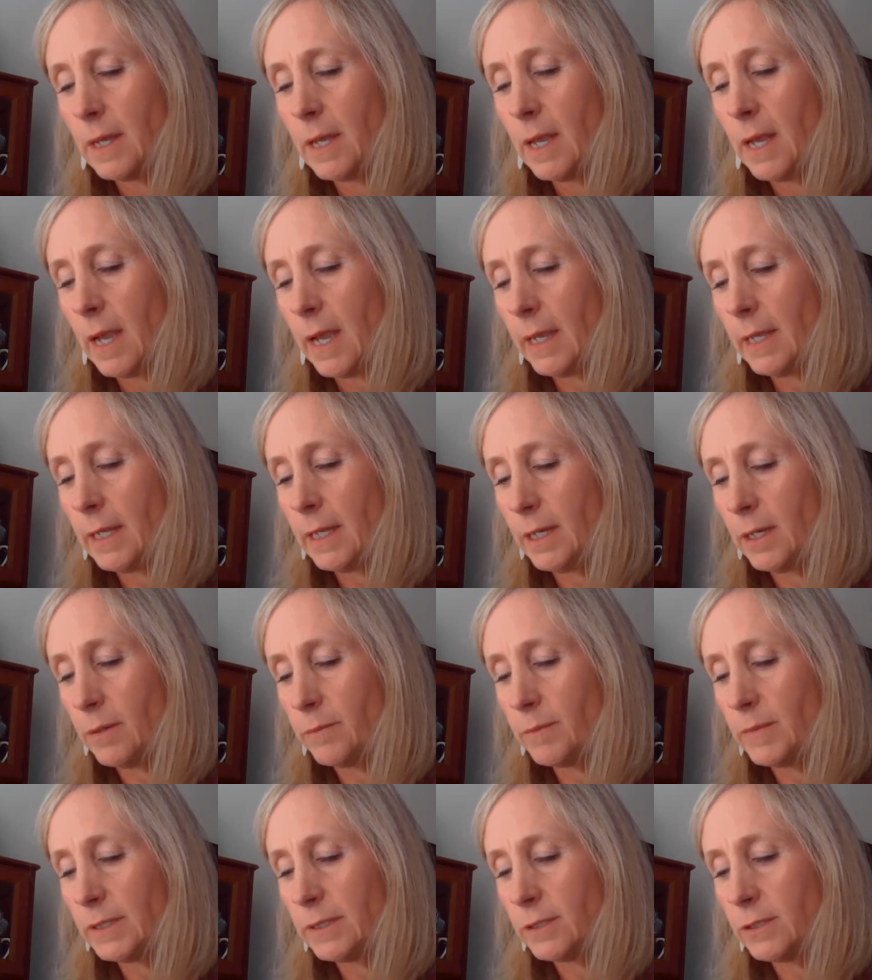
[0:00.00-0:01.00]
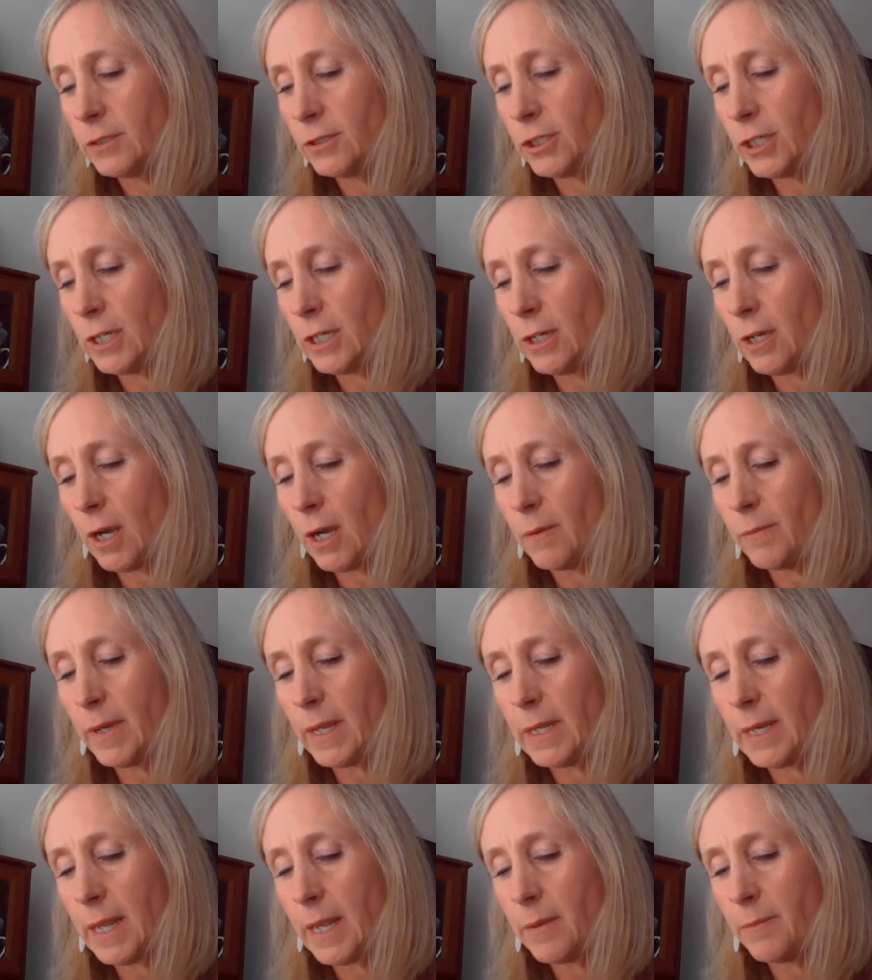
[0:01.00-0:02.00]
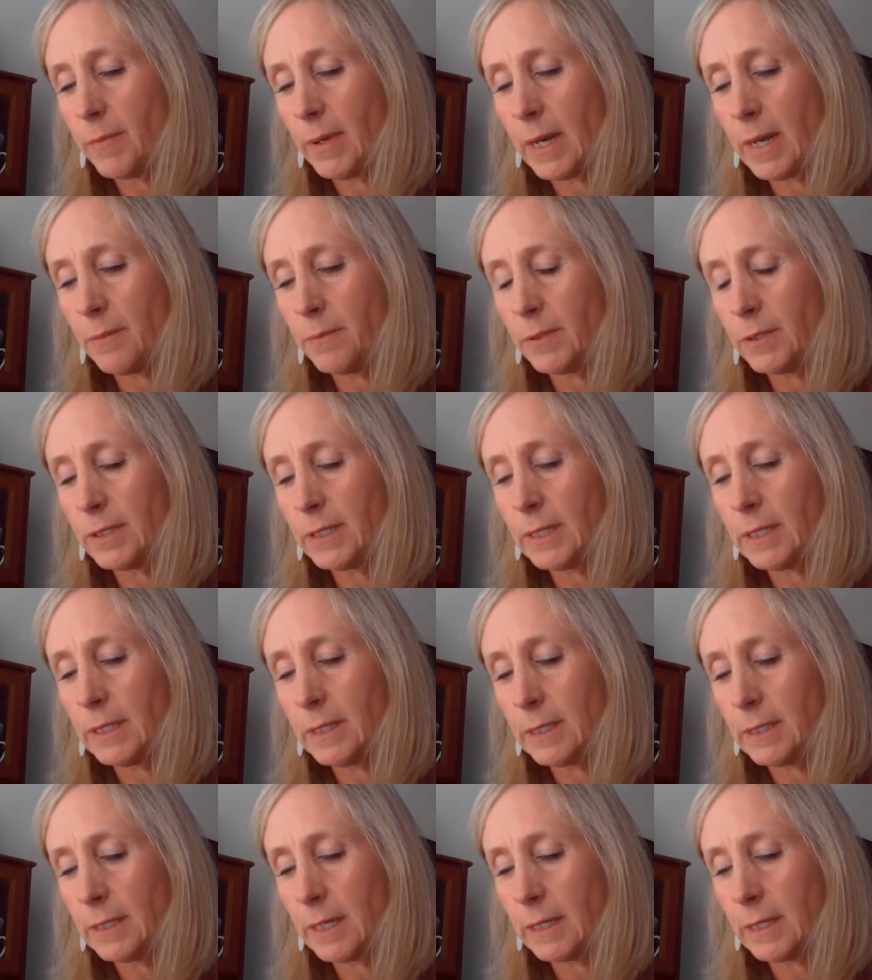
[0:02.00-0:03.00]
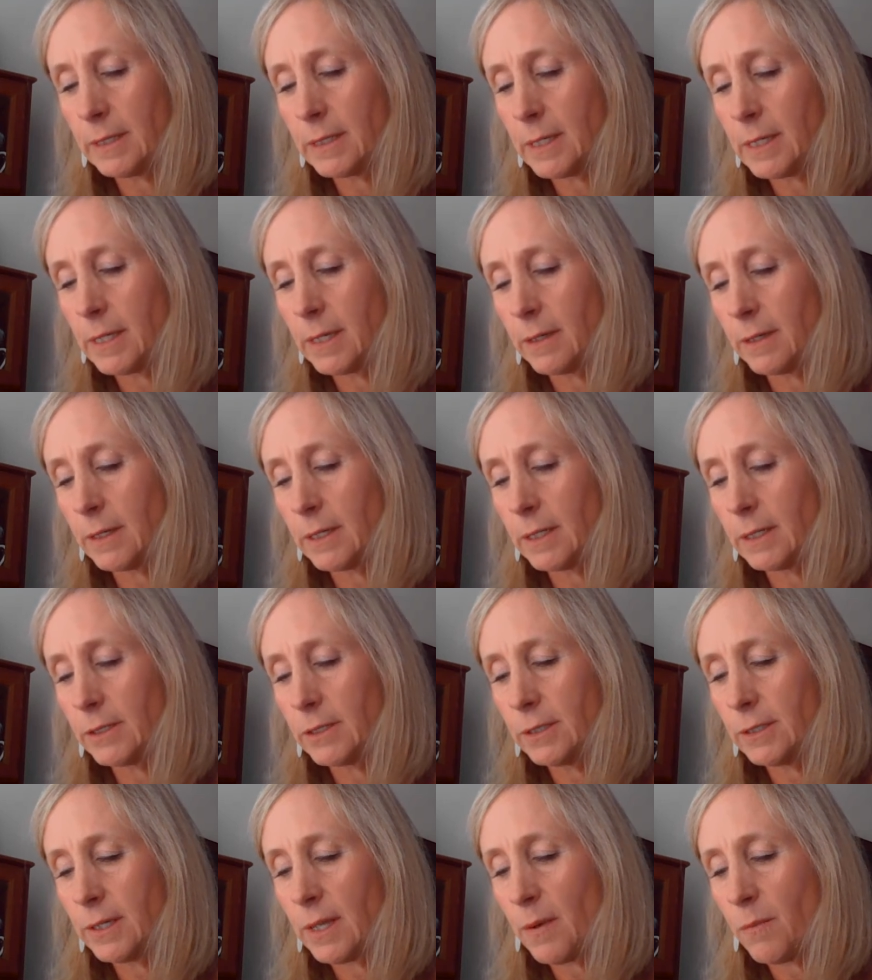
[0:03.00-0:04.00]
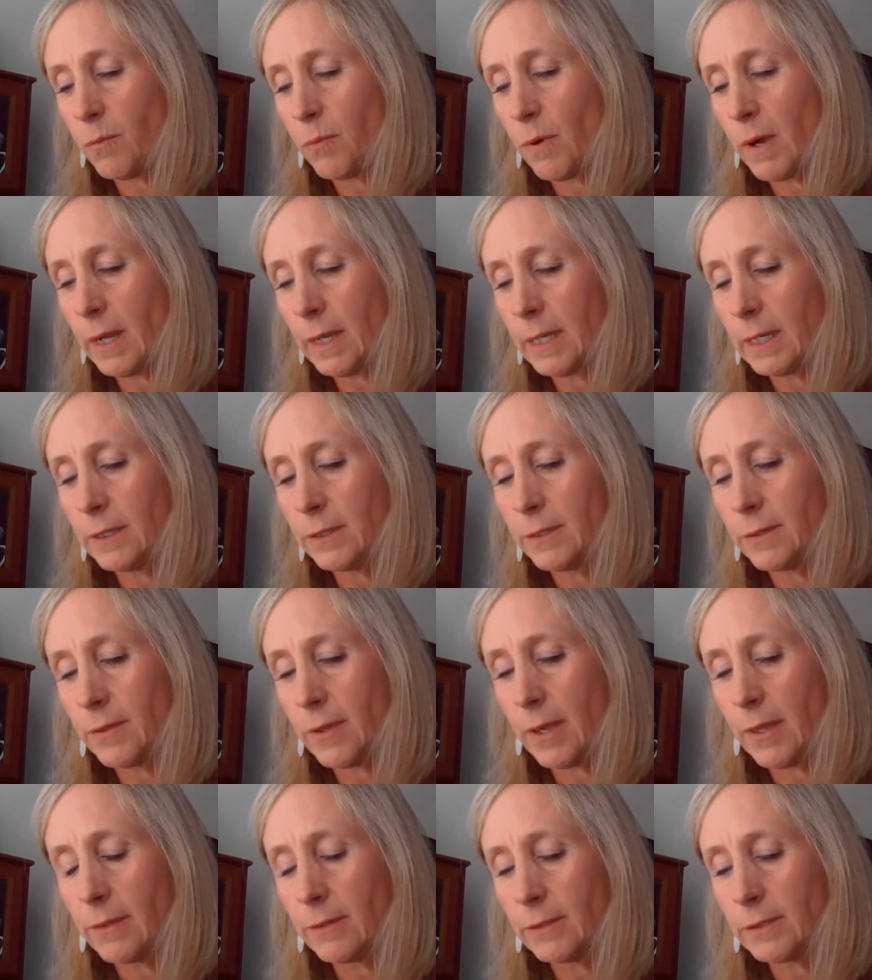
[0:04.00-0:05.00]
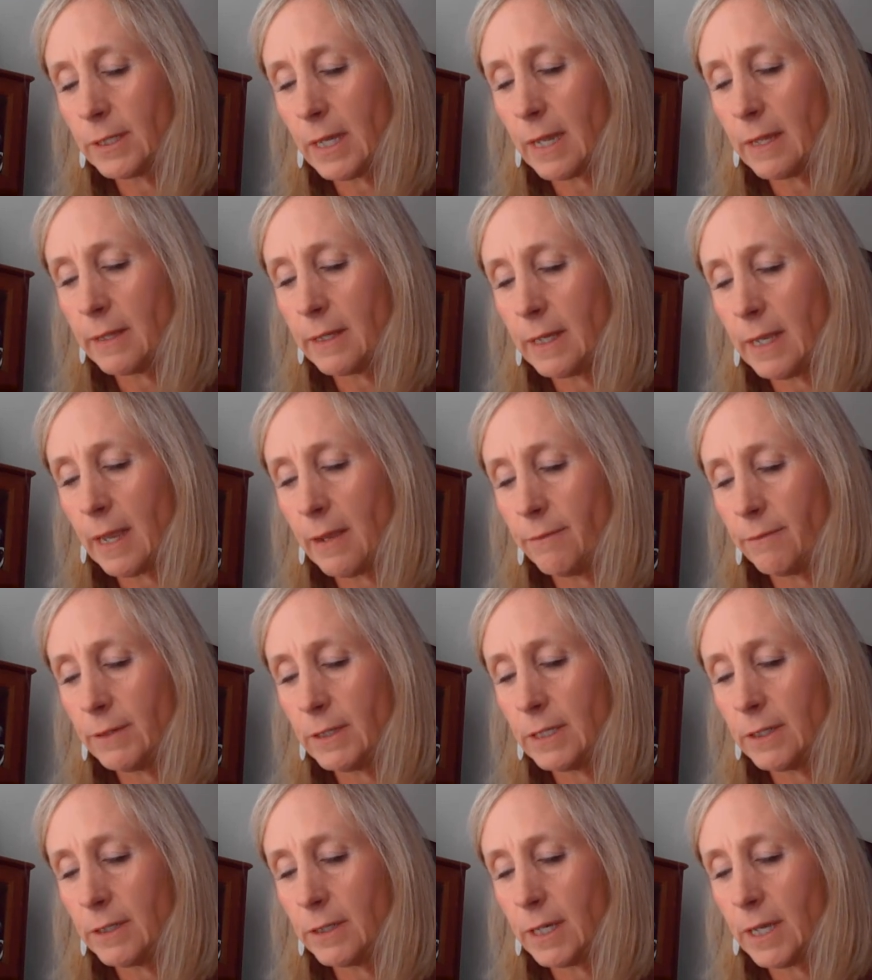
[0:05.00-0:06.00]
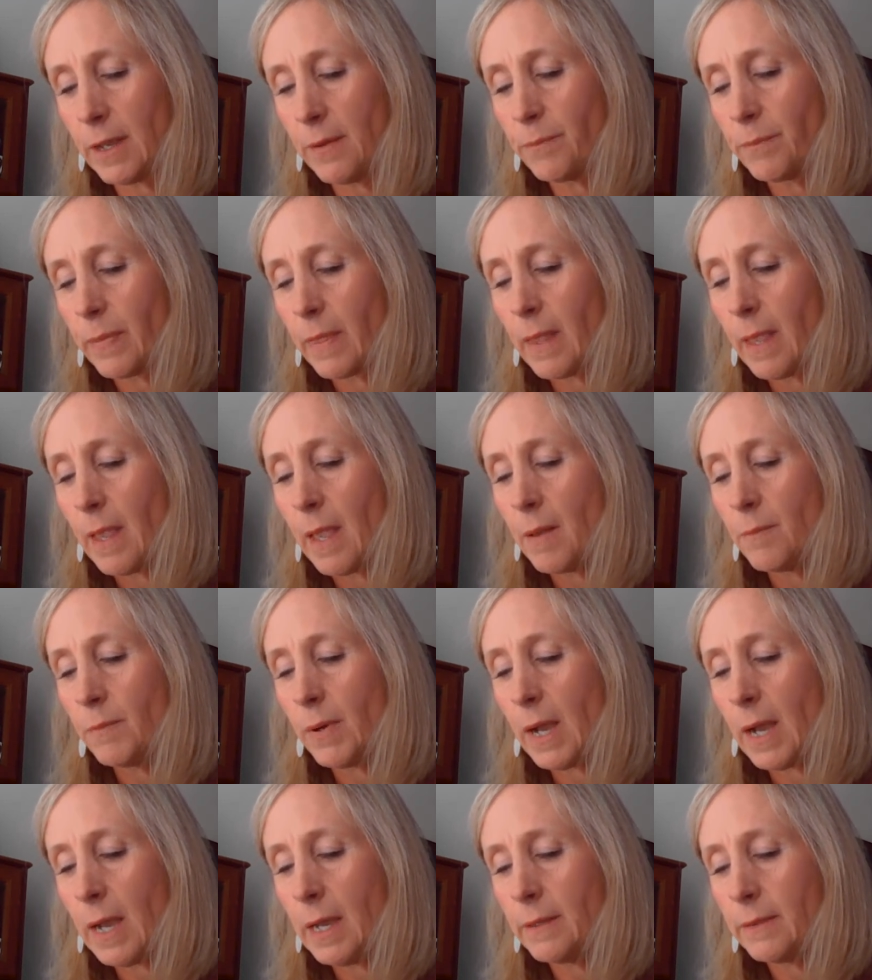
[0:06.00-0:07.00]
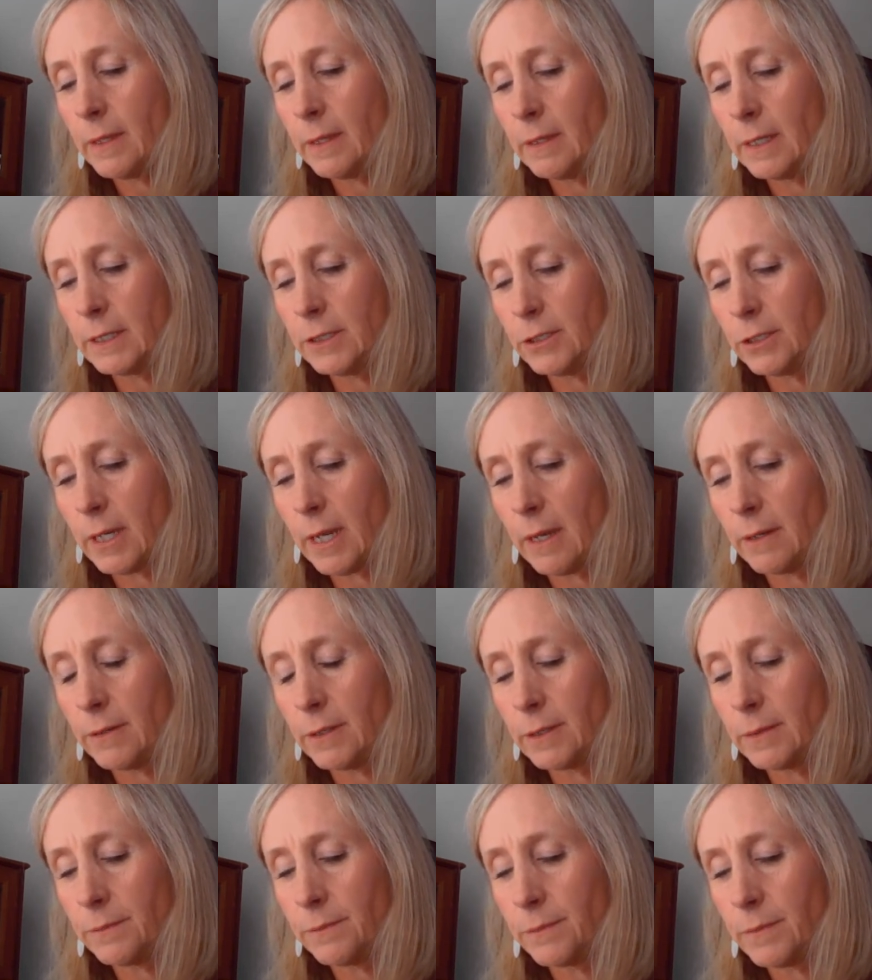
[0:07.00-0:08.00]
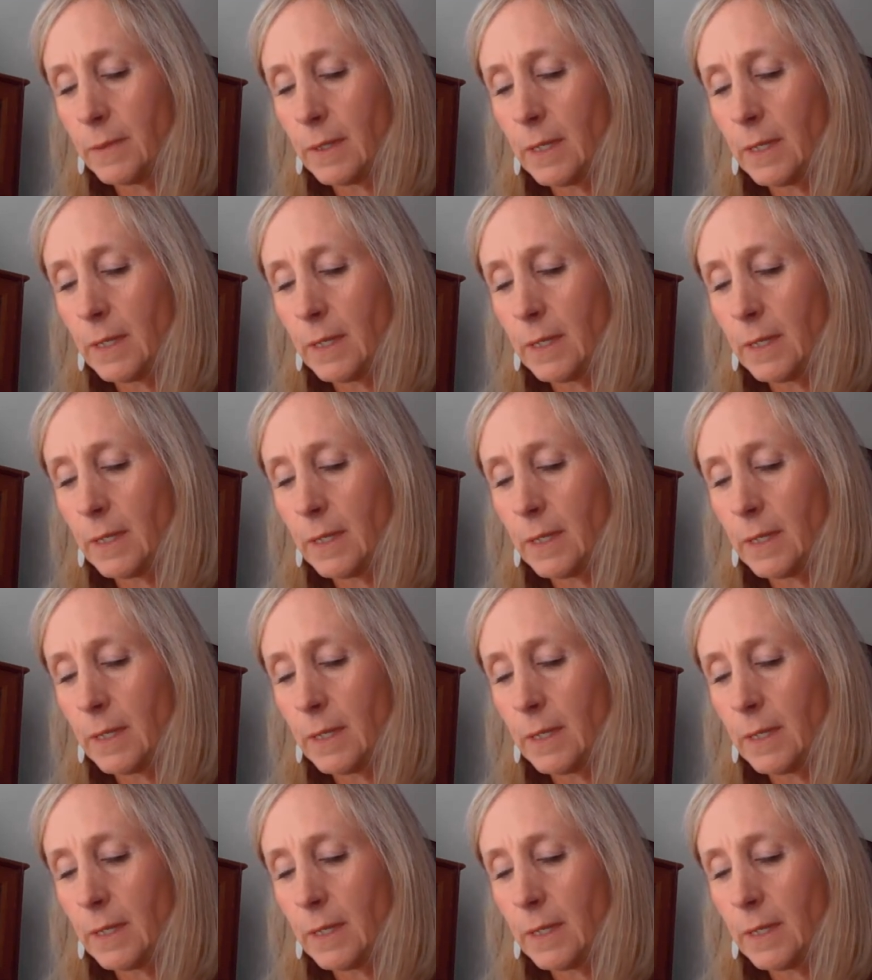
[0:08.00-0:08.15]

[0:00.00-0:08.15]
I could hear Mrs. G call my name, but I pretended not to hear and just kept walking to the other side of the cafeteria, behind the lunch counter.